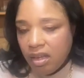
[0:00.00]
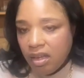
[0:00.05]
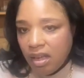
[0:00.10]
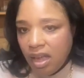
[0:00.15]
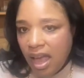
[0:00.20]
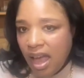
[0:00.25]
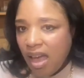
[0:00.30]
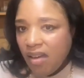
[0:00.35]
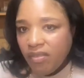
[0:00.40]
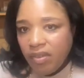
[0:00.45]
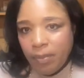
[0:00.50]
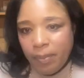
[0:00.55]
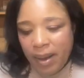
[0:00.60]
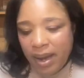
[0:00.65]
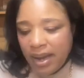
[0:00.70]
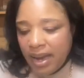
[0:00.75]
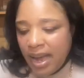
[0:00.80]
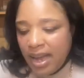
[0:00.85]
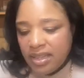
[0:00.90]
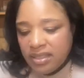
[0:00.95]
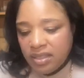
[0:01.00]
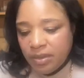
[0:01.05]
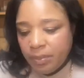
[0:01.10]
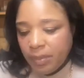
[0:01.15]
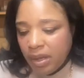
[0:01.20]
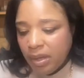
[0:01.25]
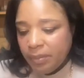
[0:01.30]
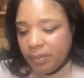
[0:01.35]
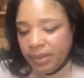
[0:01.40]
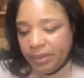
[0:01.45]
everybody has a
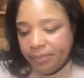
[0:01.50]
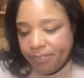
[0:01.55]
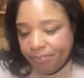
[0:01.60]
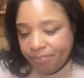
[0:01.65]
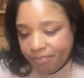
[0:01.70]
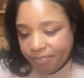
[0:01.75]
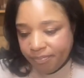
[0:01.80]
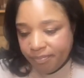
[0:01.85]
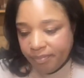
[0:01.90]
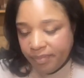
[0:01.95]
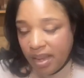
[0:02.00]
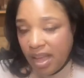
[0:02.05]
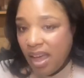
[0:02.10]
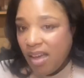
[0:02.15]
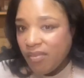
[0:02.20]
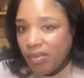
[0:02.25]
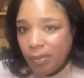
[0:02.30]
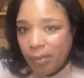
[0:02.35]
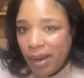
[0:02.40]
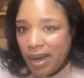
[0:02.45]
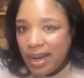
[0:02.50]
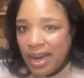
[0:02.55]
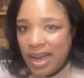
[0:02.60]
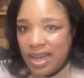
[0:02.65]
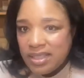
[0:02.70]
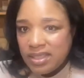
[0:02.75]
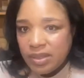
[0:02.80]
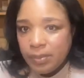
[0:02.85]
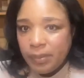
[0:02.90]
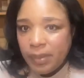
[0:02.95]
moment. Everybody
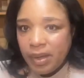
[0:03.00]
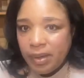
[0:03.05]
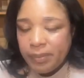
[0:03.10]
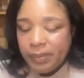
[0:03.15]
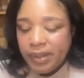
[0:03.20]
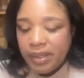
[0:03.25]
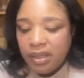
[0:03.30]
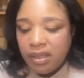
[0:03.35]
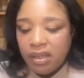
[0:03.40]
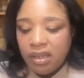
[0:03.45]
has a moment,